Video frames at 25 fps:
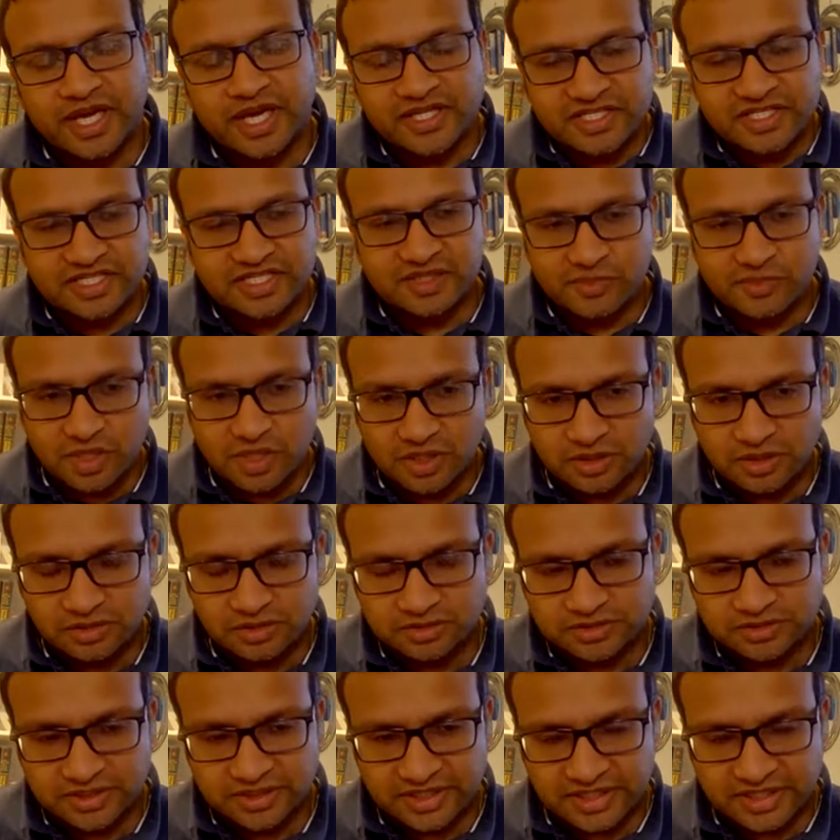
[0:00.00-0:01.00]

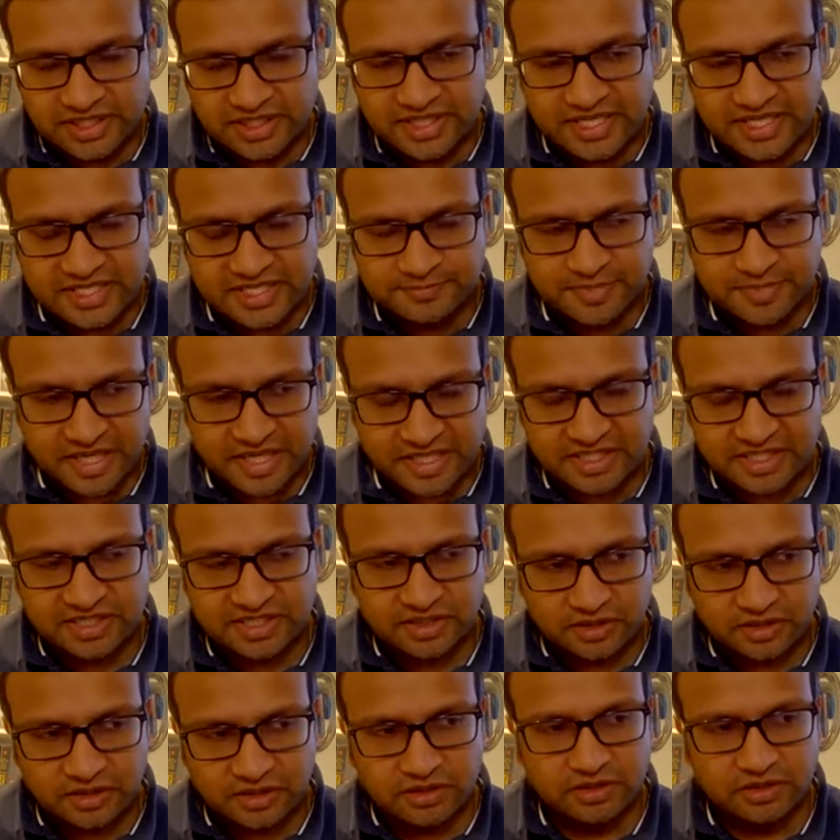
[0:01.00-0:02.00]
HSMR is
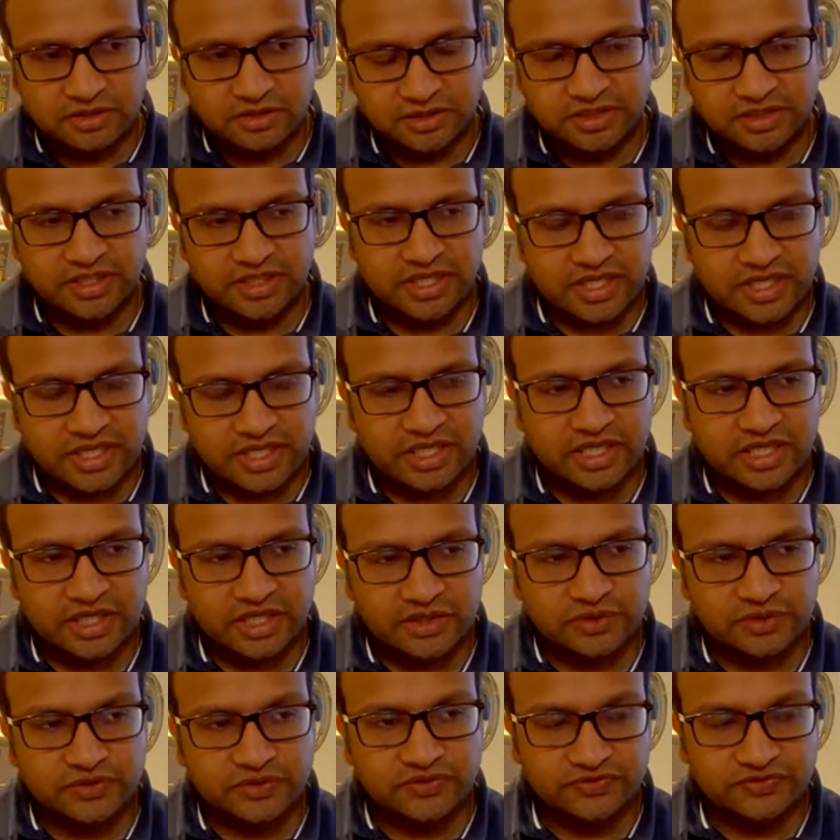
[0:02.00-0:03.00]
based on
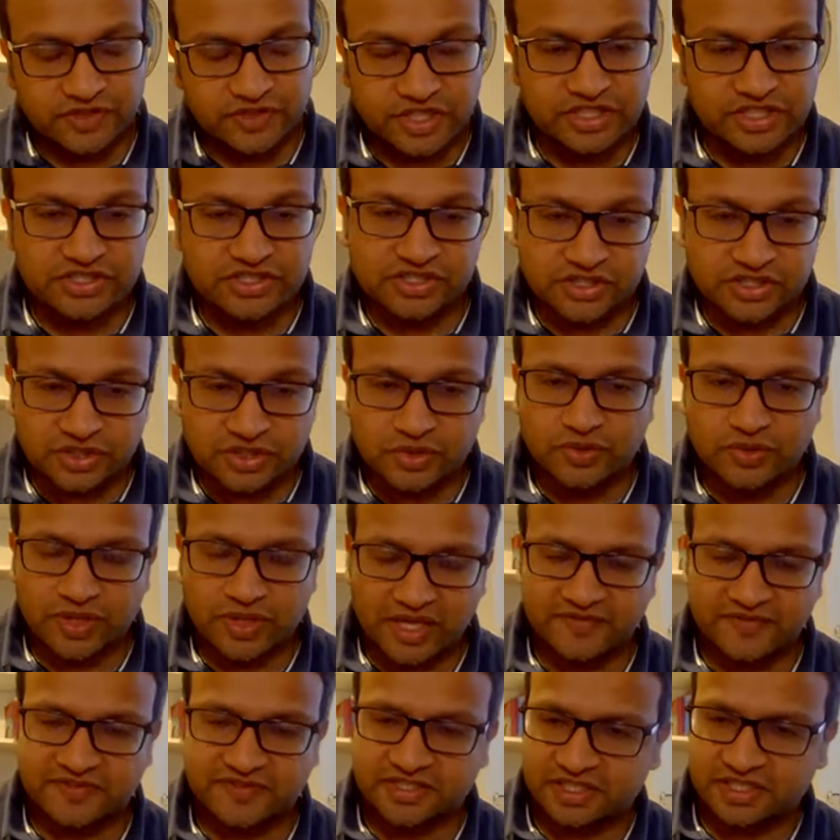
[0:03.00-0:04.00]
your first 2
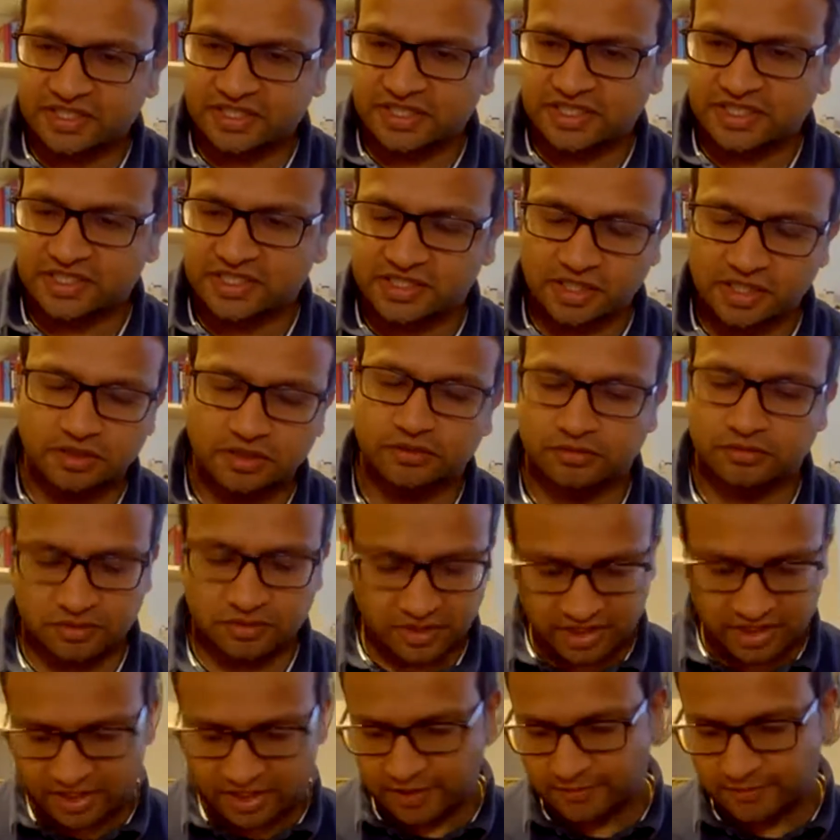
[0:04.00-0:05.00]
FCEs. So
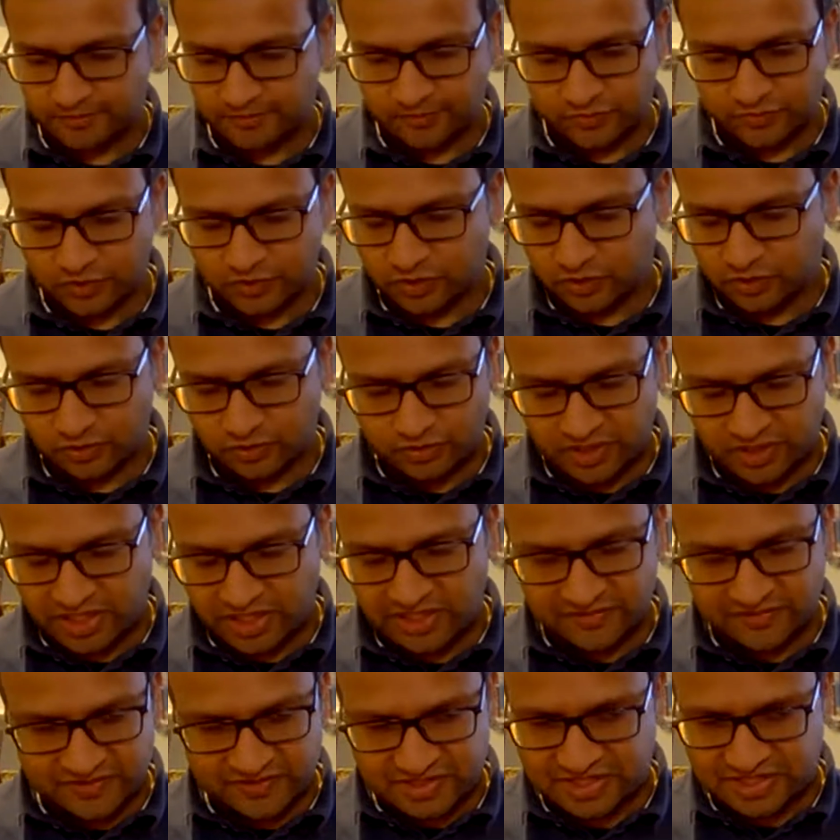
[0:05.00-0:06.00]
your
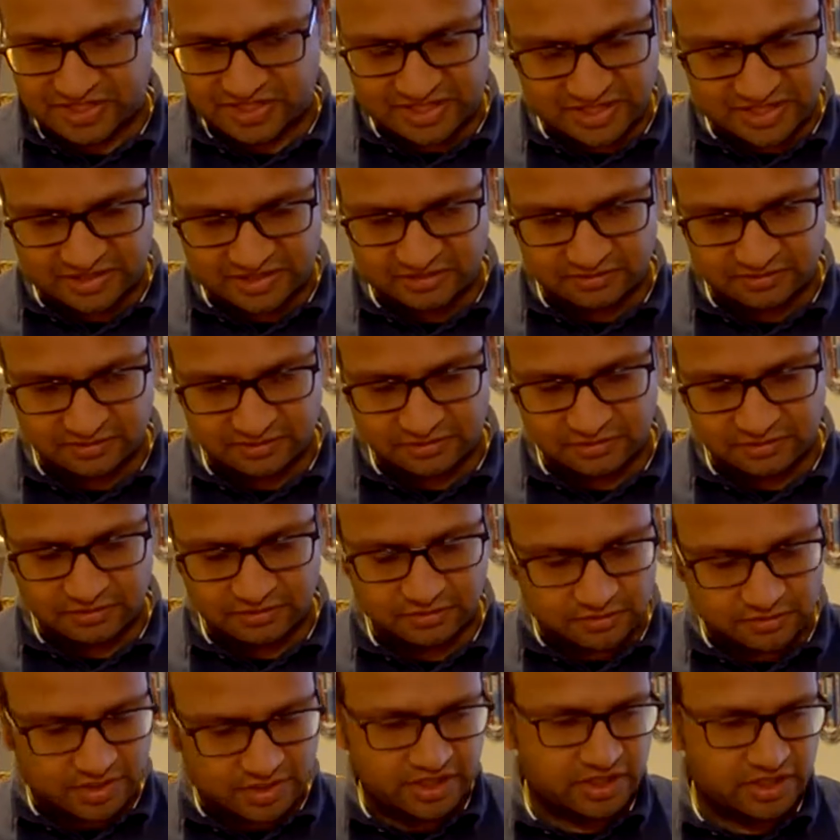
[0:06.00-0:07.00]
FCE,
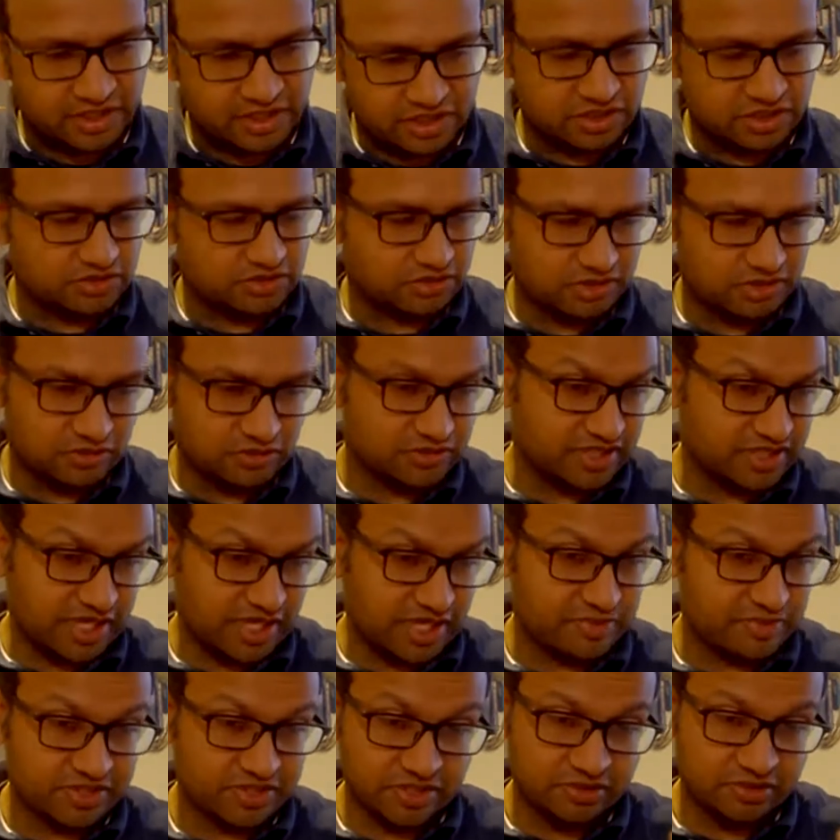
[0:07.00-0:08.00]
each
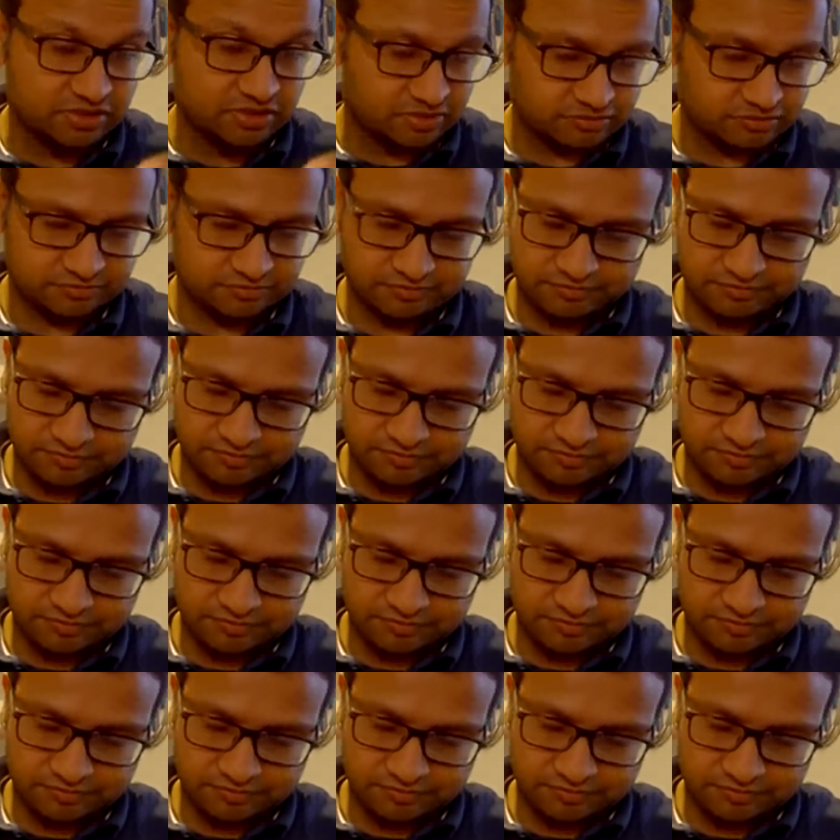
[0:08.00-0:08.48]
consultant episode